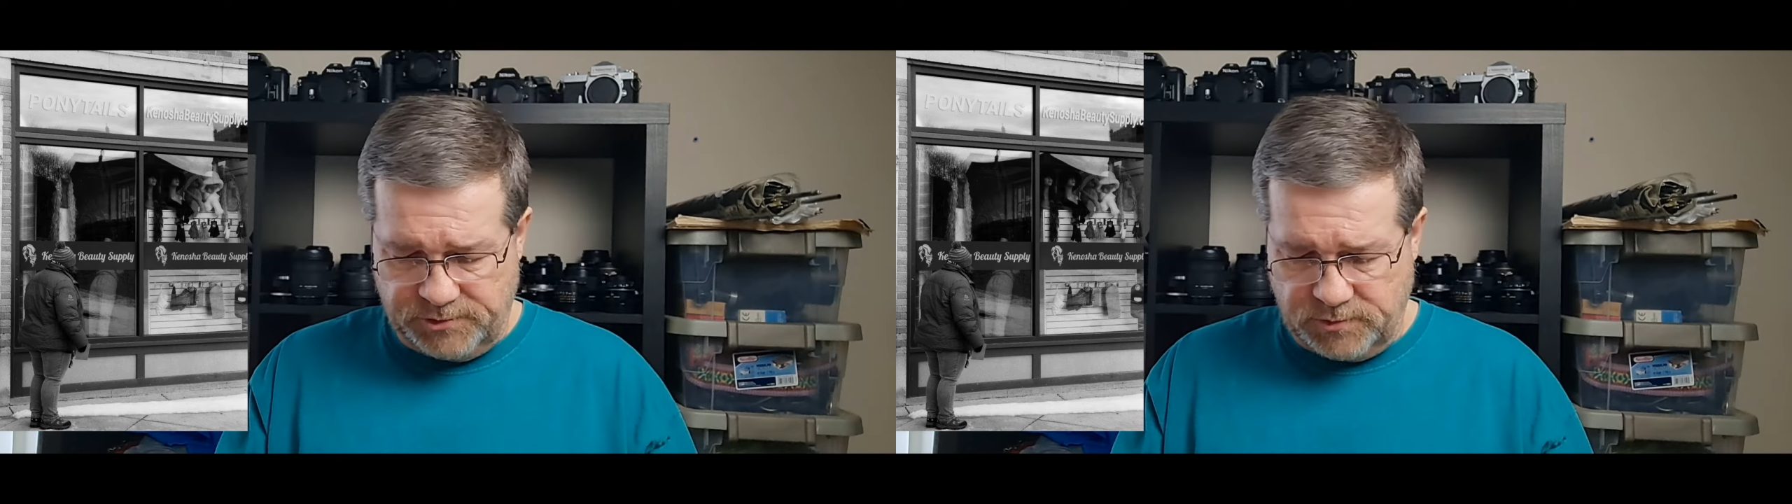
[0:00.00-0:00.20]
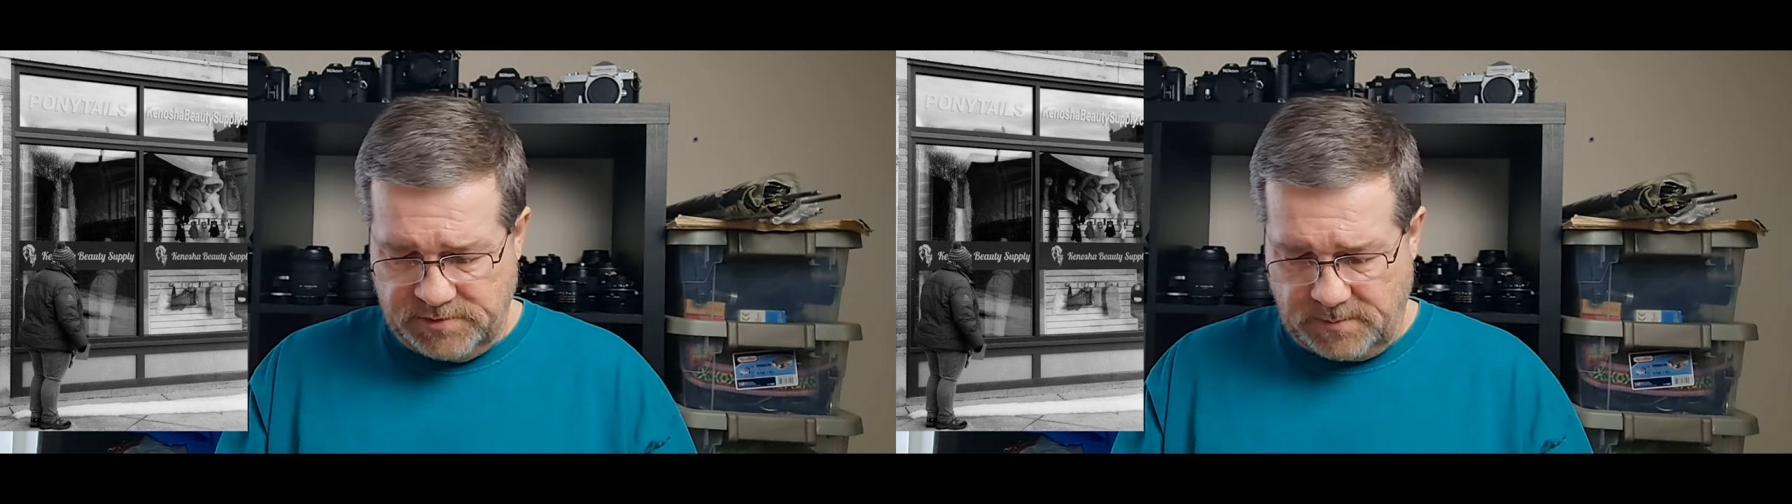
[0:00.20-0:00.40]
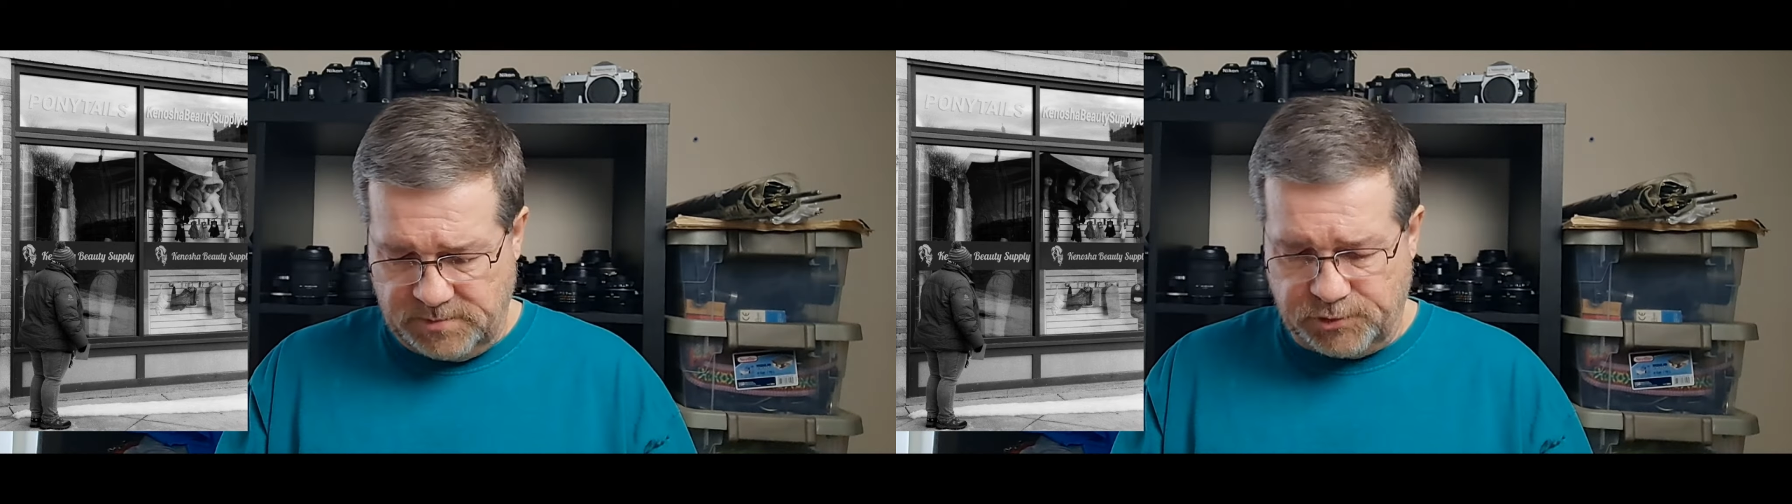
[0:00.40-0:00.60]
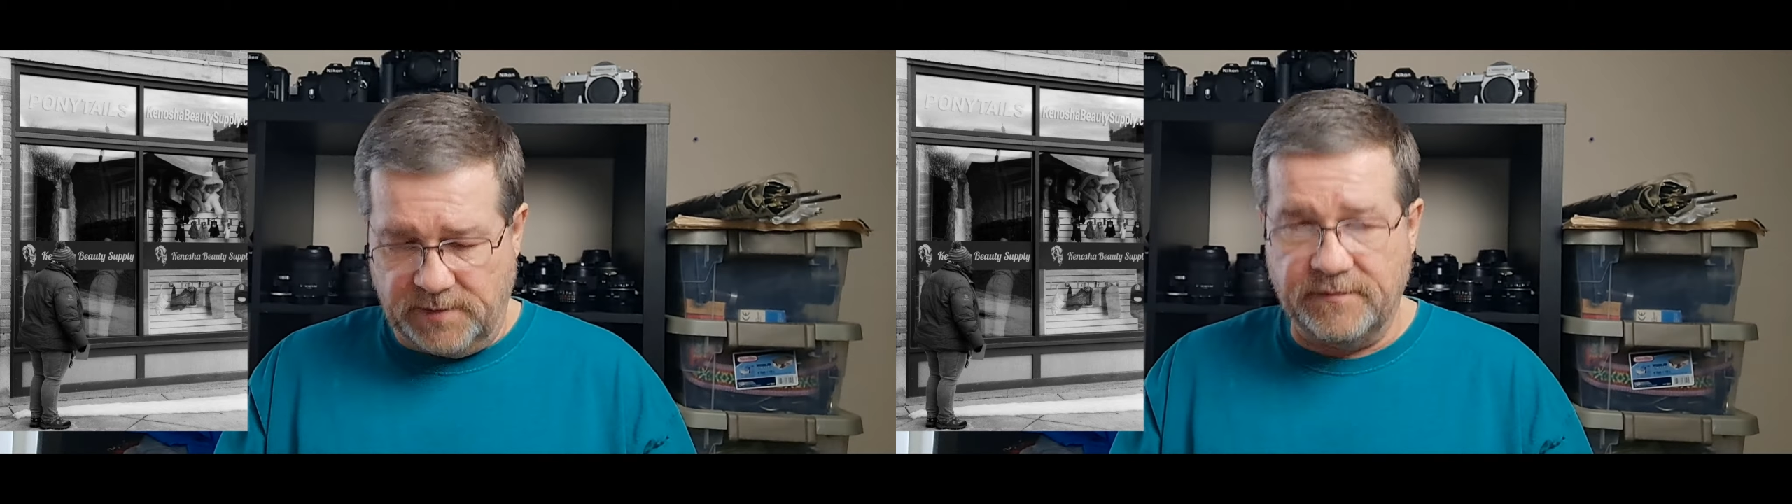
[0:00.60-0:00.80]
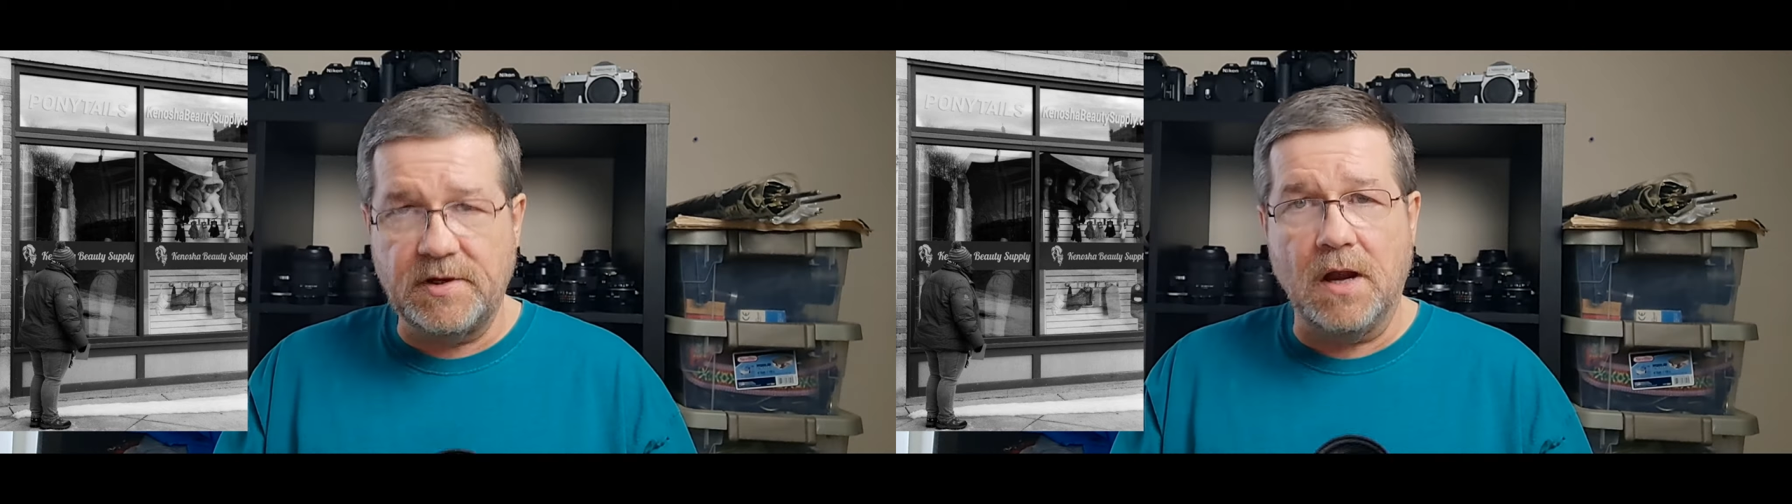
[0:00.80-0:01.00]
some
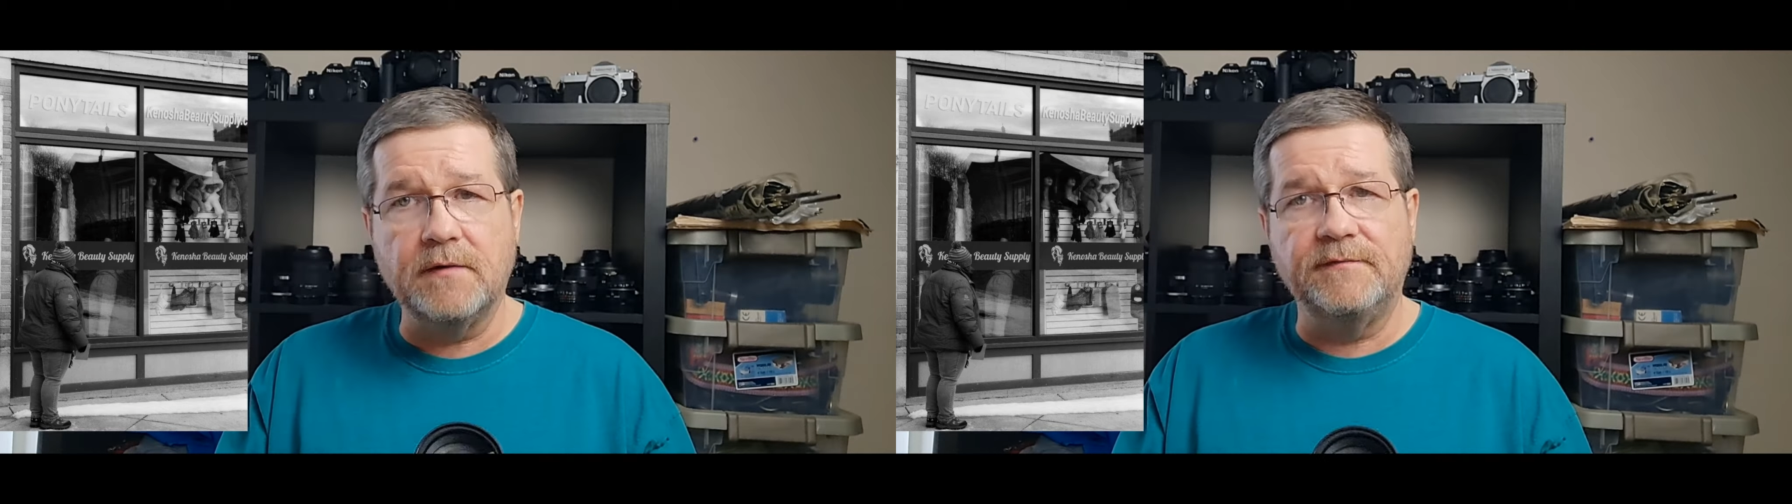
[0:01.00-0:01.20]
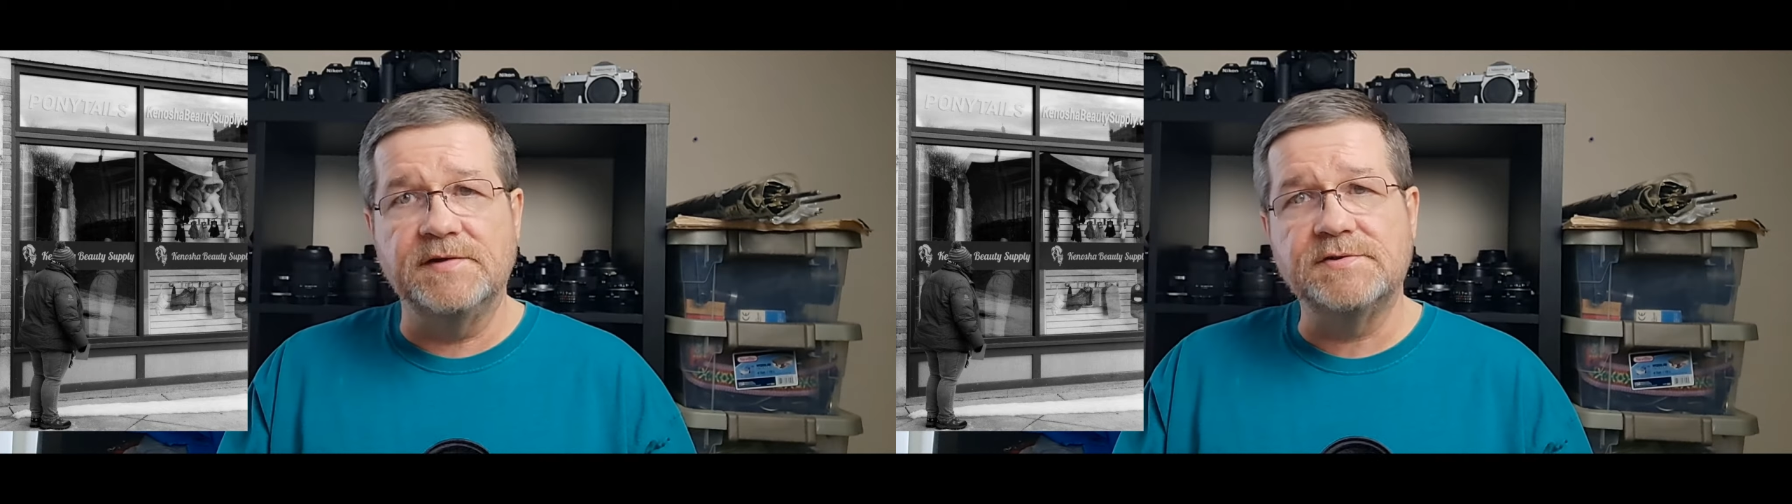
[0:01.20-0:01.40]
street photography